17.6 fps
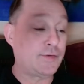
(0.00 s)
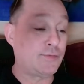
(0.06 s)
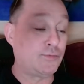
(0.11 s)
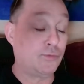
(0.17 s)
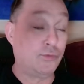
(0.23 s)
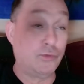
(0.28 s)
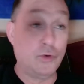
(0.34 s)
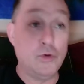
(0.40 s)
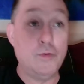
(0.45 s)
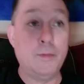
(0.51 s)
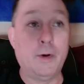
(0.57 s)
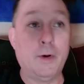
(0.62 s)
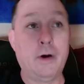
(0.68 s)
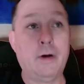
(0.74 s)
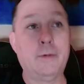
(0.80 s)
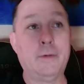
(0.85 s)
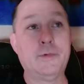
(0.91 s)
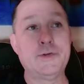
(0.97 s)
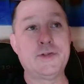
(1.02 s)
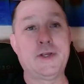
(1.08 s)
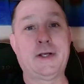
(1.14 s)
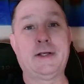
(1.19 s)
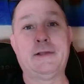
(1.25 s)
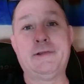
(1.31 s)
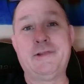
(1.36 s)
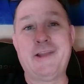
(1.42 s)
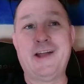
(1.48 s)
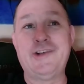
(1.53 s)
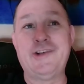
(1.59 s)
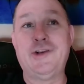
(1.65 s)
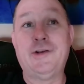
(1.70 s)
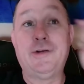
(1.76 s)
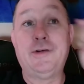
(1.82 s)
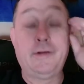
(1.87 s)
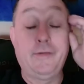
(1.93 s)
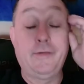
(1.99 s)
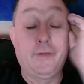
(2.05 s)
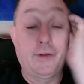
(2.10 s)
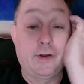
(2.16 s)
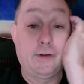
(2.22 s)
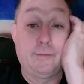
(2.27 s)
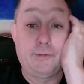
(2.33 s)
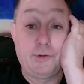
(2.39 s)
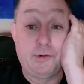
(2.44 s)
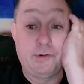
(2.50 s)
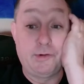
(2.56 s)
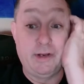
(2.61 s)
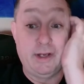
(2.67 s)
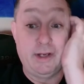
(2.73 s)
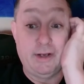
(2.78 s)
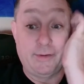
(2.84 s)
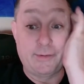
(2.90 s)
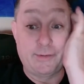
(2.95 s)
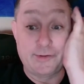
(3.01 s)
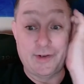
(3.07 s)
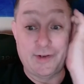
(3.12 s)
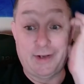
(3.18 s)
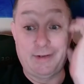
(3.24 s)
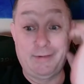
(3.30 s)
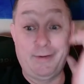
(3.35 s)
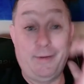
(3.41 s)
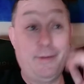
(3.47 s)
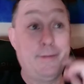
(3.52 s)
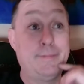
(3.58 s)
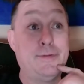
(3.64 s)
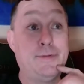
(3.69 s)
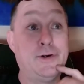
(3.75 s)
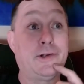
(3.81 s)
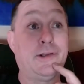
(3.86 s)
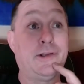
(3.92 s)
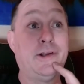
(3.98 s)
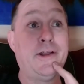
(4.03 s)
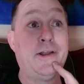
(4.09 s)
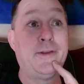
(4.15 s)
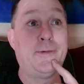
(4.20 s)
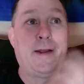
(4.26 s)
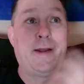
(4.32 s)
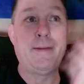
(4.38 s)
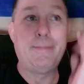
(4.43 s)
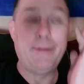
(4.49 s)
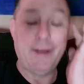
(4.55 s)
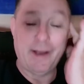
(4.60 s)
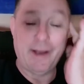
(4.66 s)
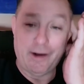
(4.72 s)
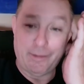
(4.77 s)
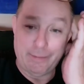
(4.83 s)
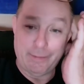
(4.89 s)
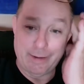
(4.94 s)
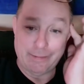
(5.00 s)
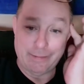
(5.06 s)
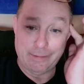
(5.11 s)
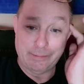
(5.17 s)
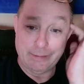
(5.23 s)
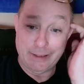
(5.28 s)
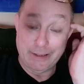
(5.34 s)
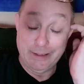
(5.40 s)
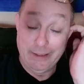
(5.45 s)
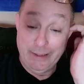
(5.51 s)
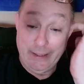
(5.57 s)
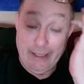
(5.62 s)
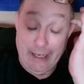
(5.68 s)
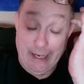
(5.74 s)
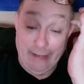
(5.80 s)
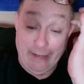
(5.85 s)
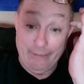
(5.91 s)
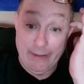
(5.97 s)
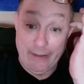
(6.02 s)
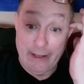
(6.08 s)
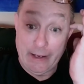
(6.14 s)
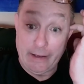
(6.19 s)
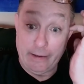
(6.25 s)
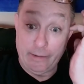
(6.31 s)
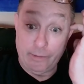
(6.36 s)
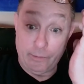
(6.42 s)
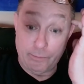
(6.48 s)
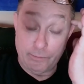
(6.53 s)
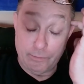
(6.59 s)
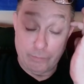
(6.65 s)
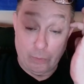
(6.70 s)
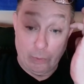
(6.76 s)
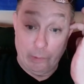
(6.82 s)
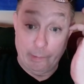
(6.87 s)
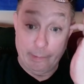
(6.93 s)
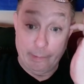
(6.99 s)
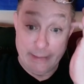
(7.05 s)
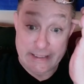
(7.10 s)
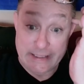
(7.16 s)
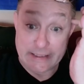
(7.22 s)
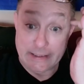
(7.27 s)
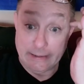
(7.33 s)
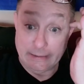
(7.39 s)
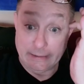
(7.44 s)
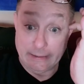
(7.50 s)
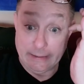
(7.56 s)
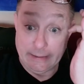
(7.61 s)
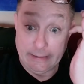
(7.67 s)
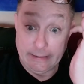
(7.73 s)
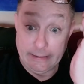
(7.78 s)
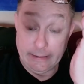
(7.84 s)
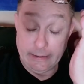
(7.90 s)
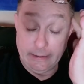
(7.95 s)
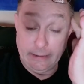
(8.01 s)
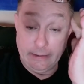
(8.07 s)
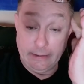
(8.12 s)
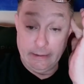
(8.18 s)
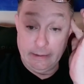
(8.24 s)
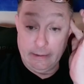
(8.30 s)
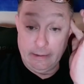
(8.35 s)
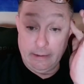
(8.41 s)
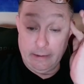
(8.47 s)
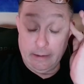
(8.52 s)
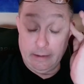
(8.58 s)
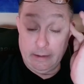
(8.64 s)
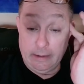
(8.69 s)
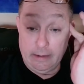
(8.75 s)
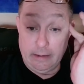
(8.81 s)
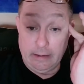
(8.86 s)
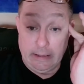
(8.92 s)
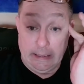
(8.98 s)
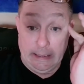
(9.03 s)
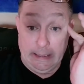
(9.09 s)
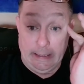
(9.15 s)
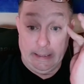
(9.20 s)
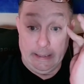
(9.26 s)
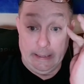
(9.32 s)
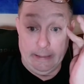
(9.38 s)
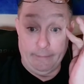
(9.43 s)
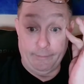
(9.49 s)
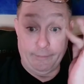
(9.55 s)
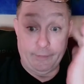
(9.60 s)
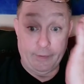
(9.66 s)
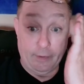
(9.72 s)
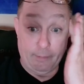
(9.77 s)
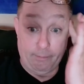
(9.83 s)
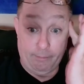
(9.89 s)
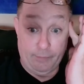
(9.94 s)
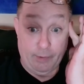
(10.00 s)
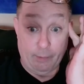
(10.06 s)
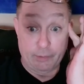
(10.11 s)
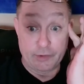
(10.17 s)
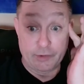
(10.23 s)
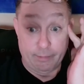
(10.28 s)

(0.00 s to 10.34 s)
this rumor. It was like a legend in the community. There was like, oh, the Buchla, the red panel, blah blah blah. And then more recently, there